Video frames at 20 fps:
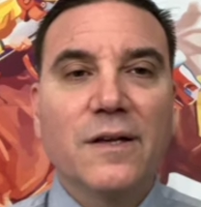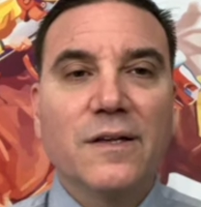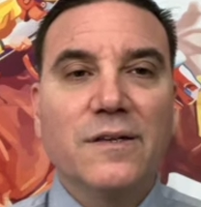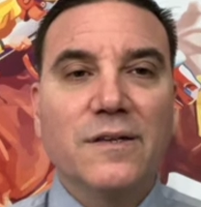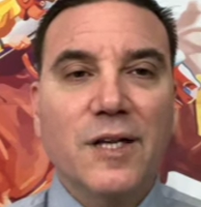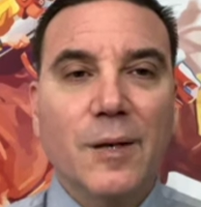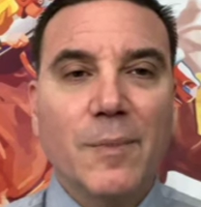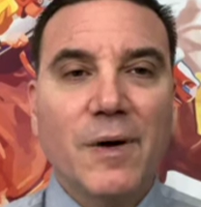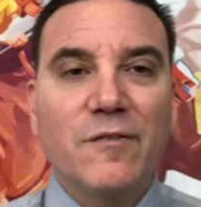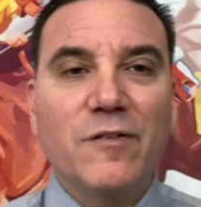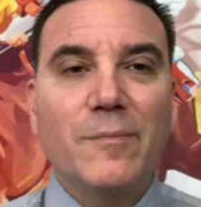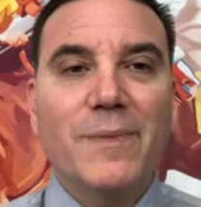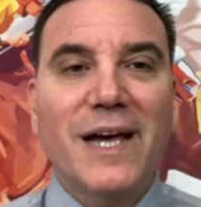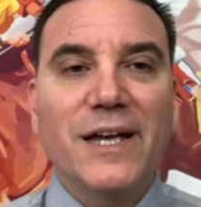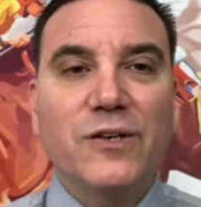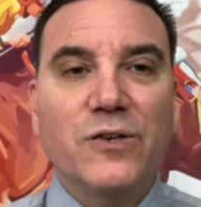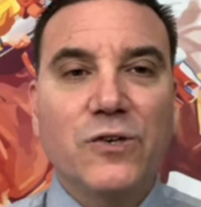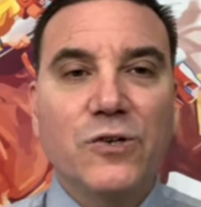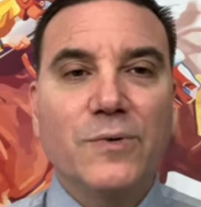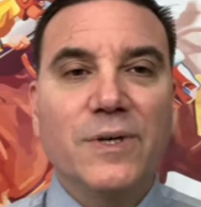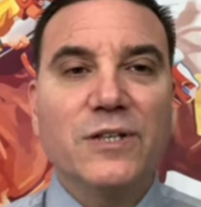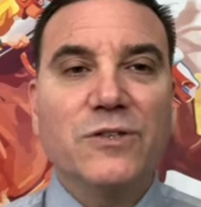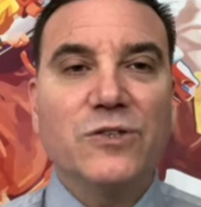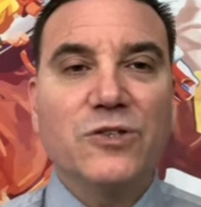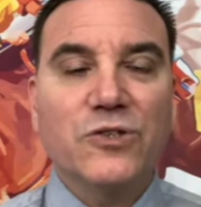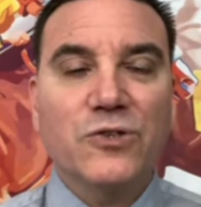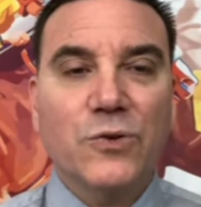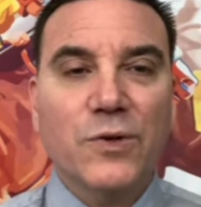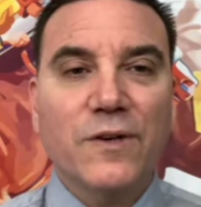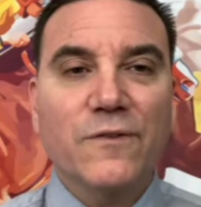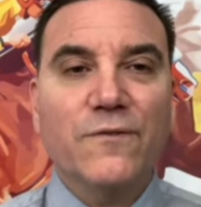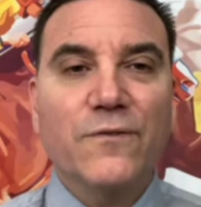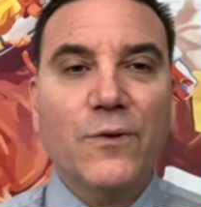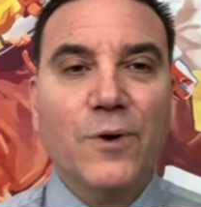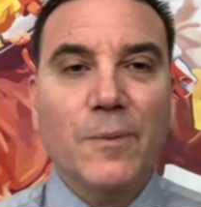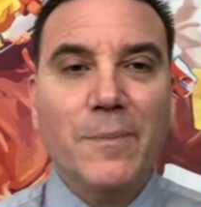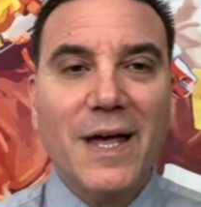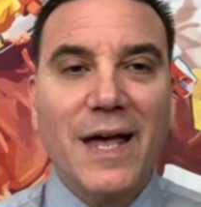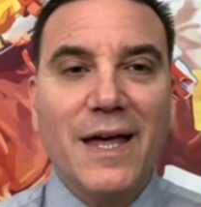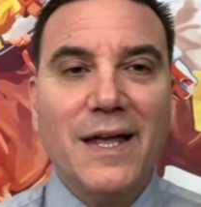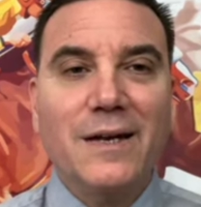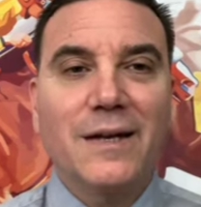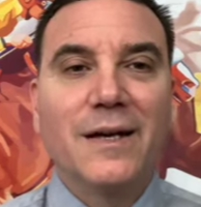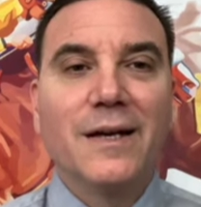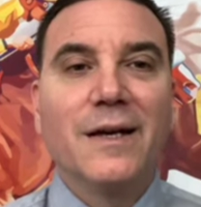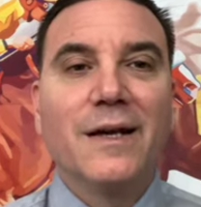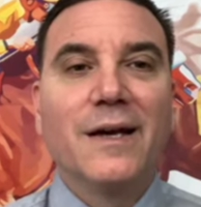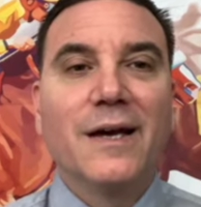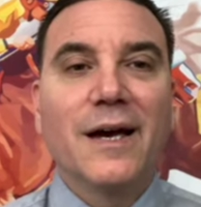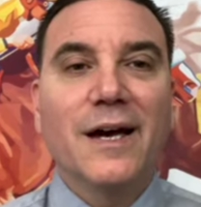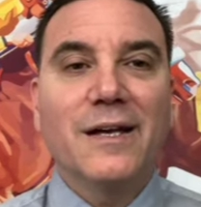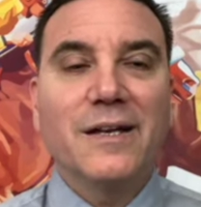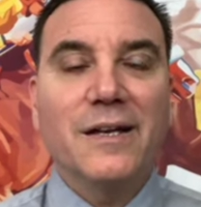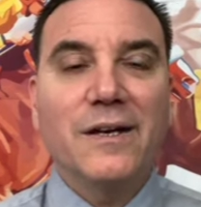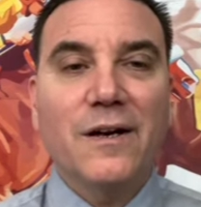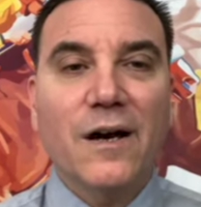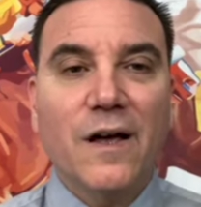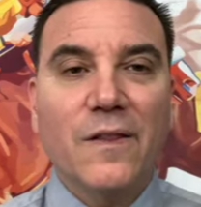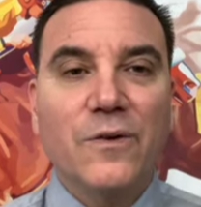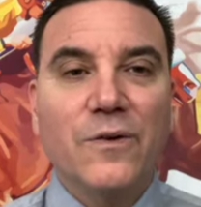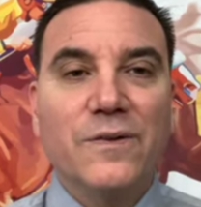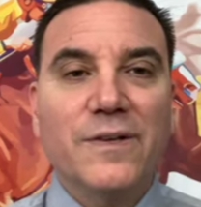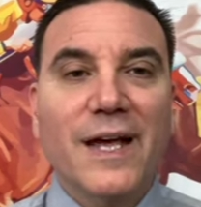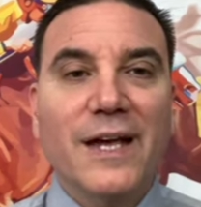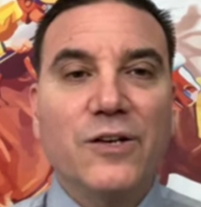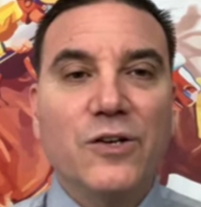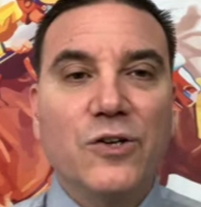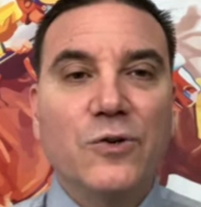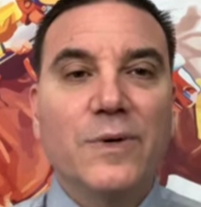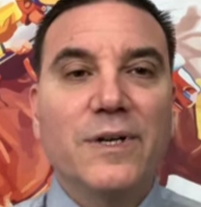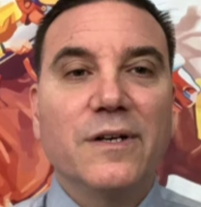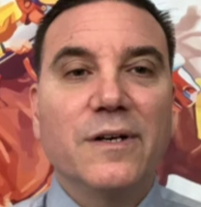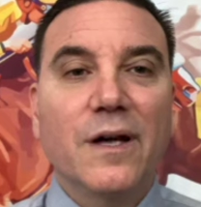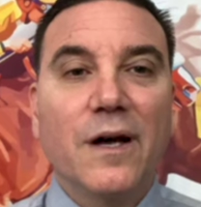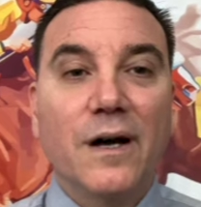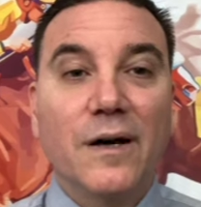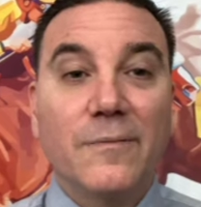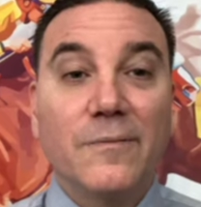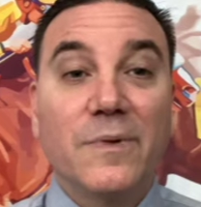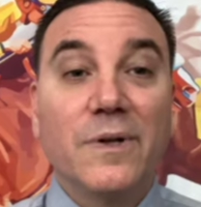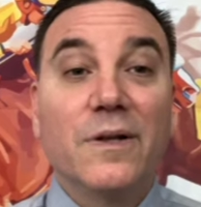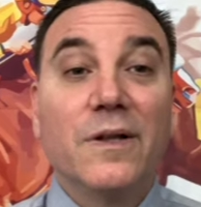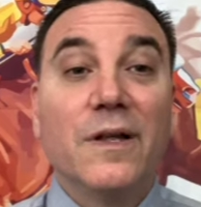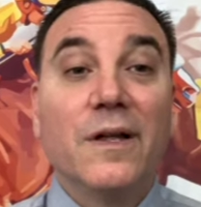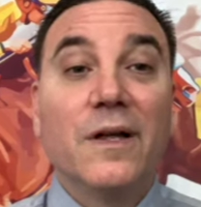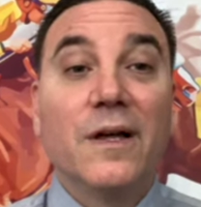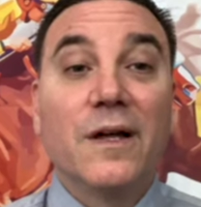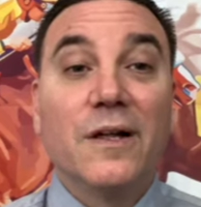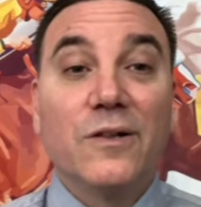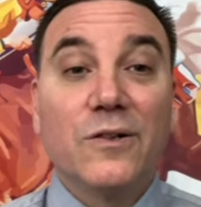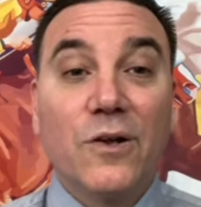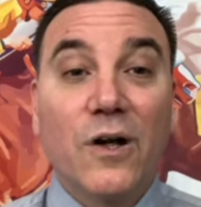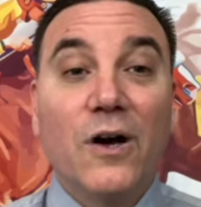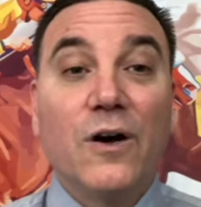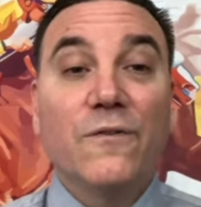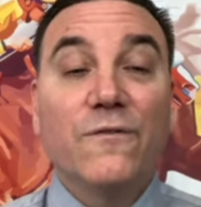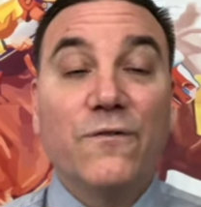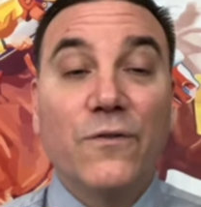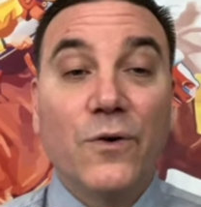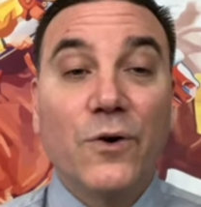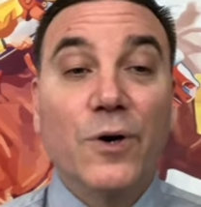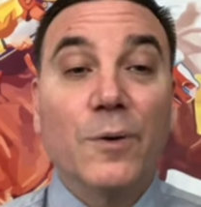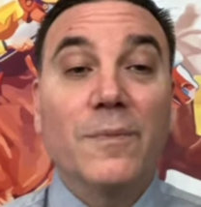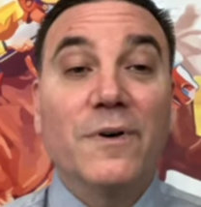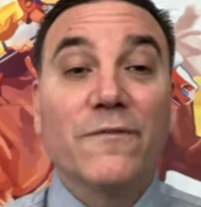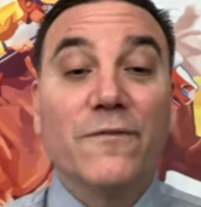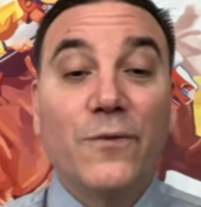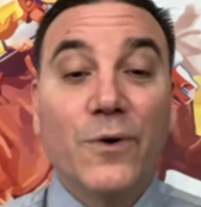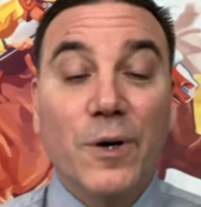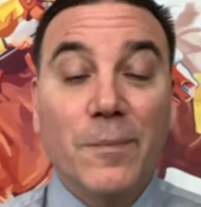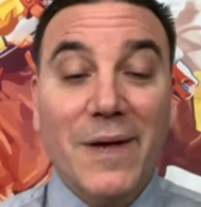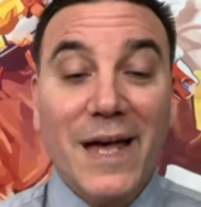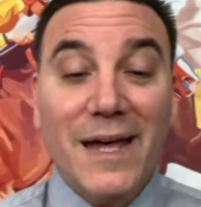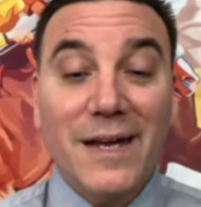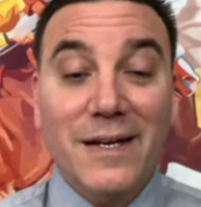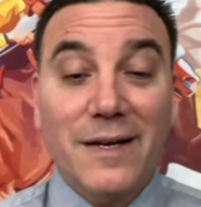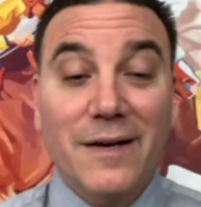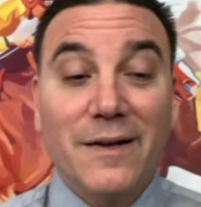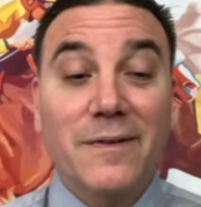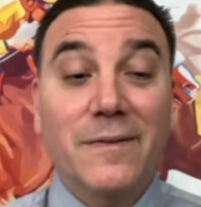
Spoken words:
Some of them I do in short format, and then others I do in long form format.